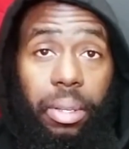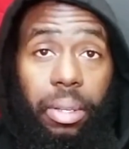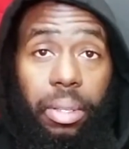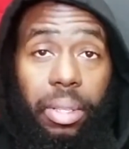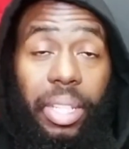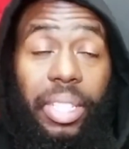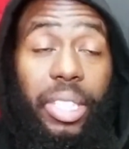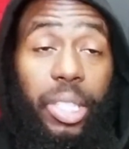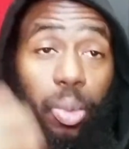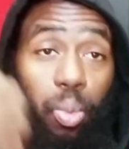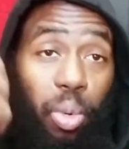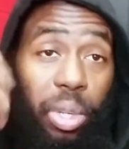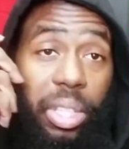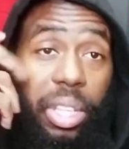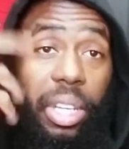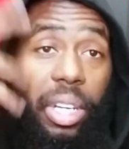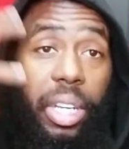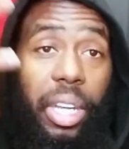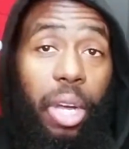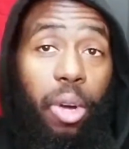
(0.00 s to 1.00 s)
This is what the
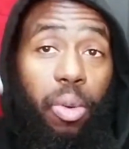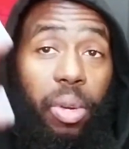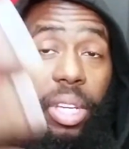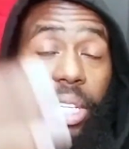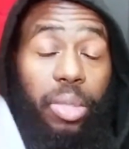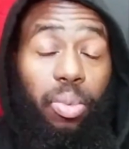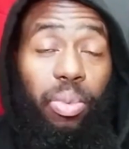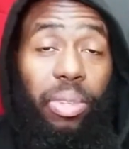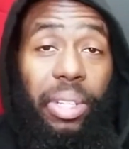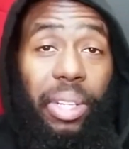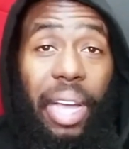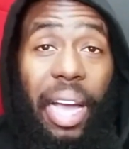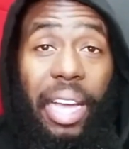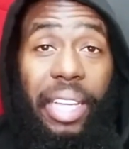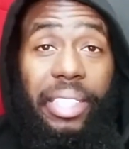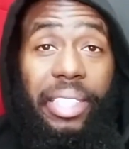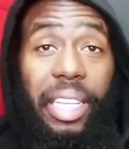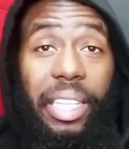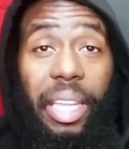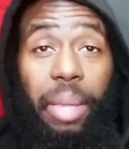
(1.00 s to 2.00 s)
glow is. When
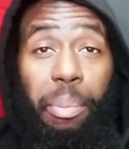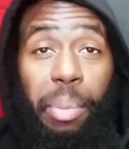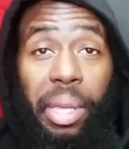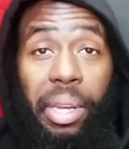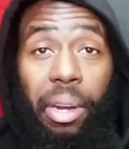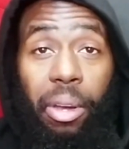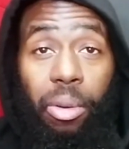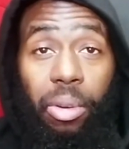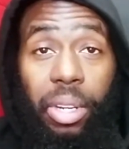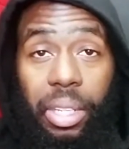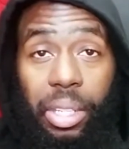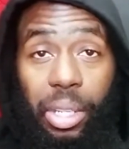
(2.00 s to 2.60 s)
guys say they've been on